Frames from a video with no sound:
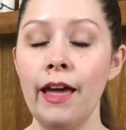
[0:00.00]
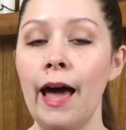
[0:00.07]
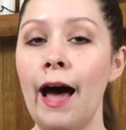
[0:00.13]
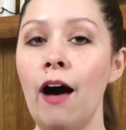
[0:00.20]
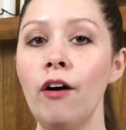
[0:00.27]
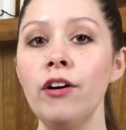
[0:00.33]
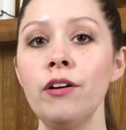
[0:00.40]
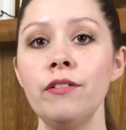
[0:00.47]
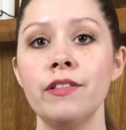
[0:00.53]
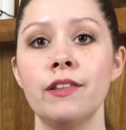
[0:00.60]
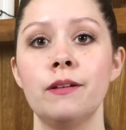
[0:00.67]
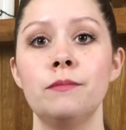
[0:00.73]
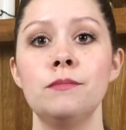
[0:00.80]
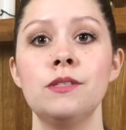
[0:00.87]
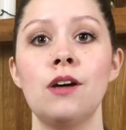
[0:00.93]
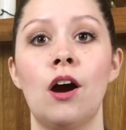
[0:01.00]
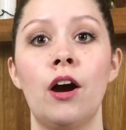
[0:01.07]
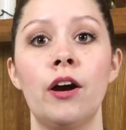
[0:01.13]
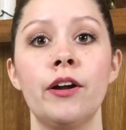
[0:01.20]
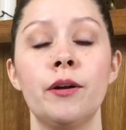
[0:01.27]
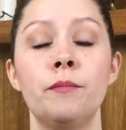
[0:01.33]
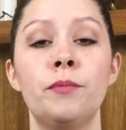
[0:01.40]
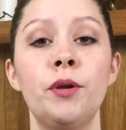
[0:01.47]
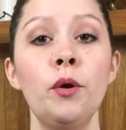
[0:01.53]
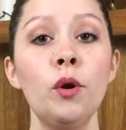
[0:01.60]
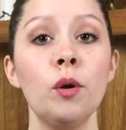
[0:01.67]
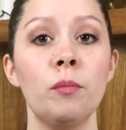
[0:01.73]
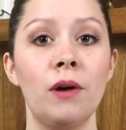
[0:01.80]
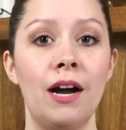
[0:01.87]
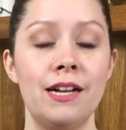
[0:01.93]
Algorithms are
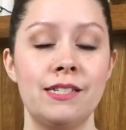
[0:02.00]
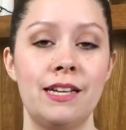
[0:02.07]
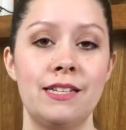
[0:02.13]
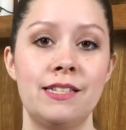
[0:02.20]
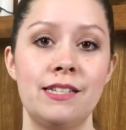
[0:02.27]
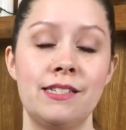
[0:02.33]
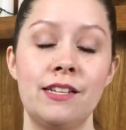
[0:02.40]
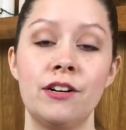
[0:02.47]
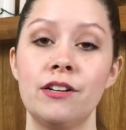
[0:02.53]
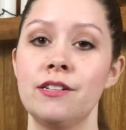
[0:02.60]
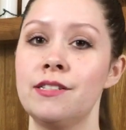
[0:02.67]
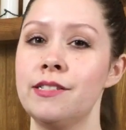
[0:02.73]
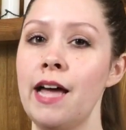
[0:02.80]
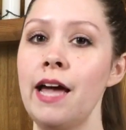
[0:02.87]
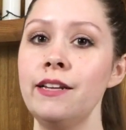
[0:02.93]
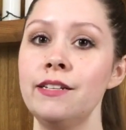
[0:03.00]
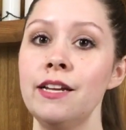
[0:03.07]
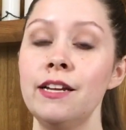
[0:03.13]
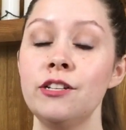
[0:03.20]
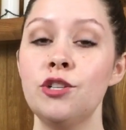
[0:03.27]
computer processes that are set